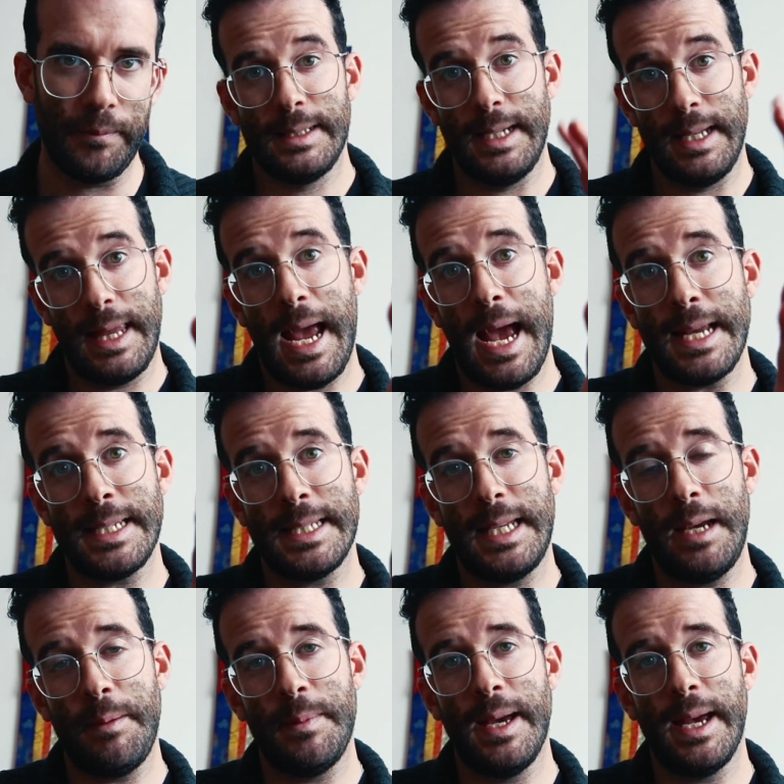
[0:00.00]
The last
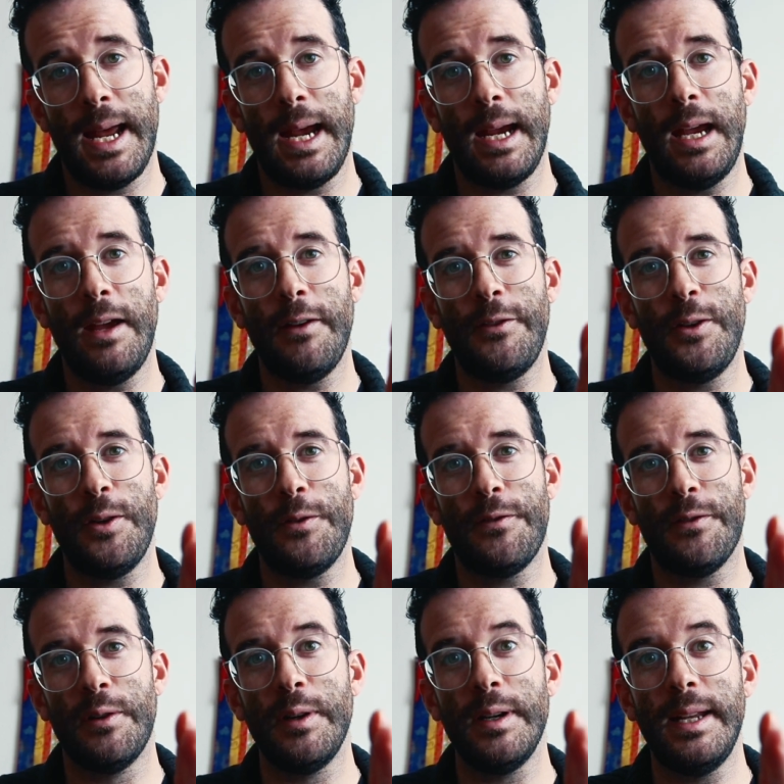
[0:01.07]
tip that I give you
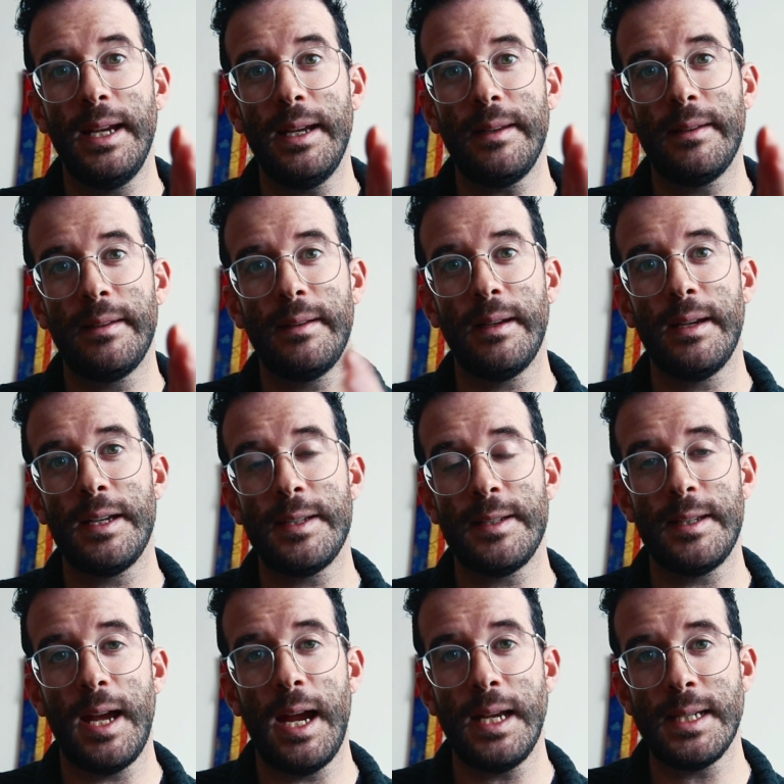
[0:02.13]
for this
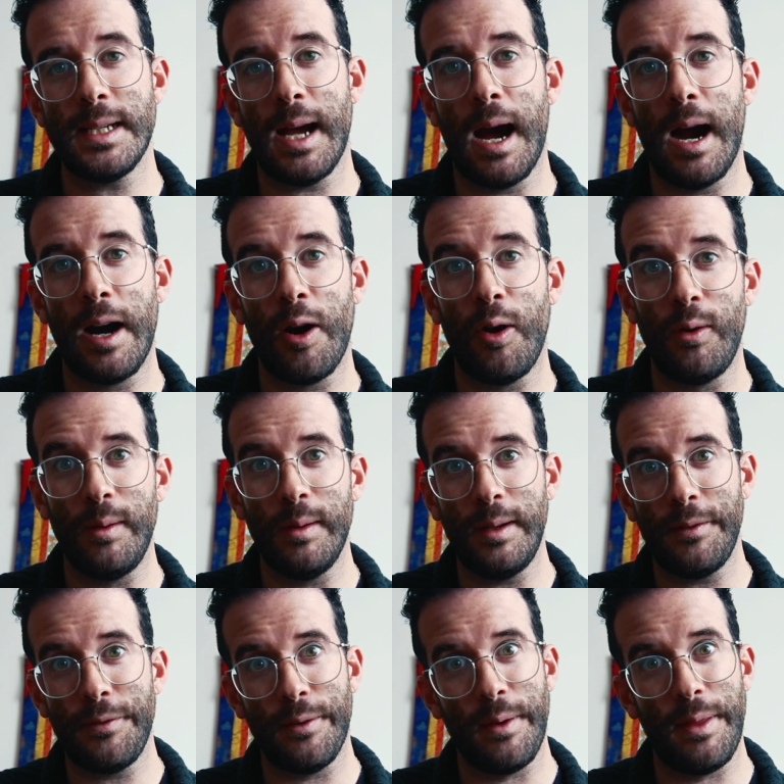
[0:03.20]
stage are
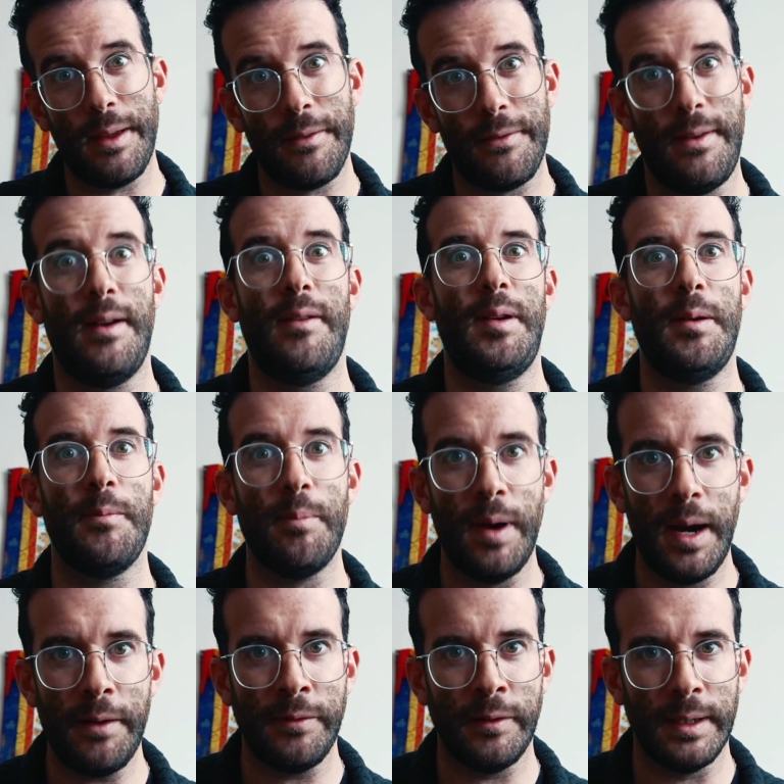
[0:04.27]
only for the very
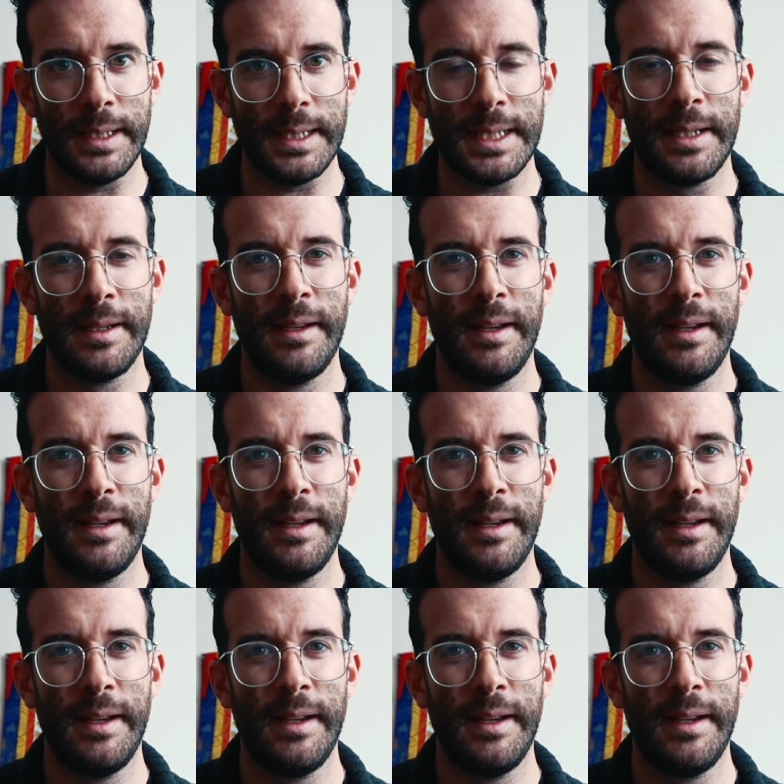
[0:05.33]
brave ones.